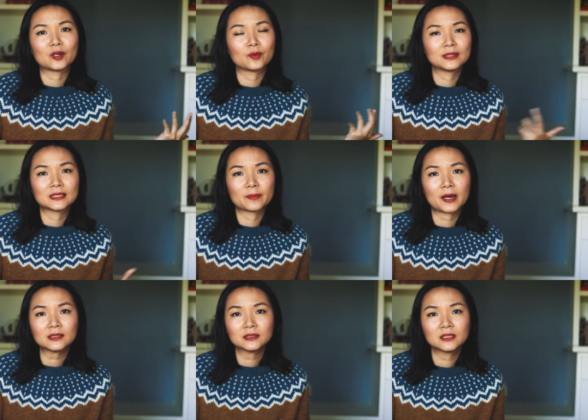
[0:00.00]
always in the
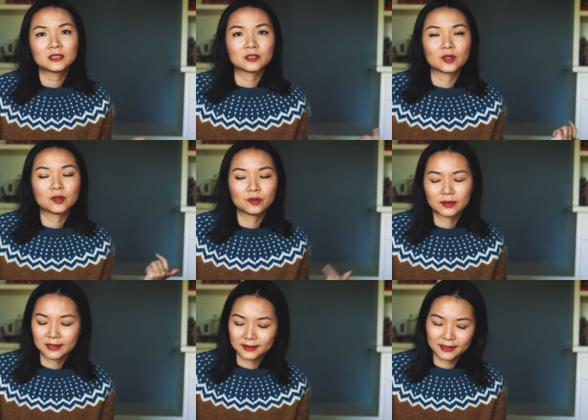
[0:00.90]
box, so
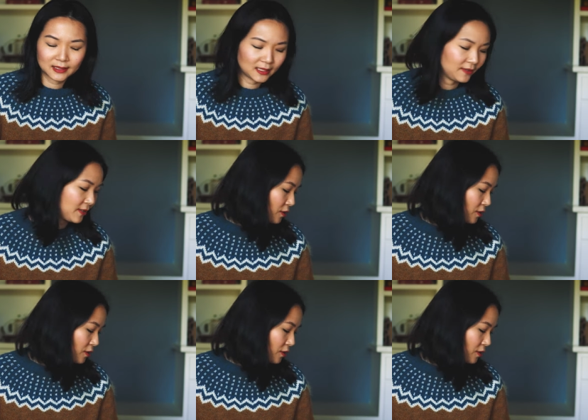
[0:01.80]
give it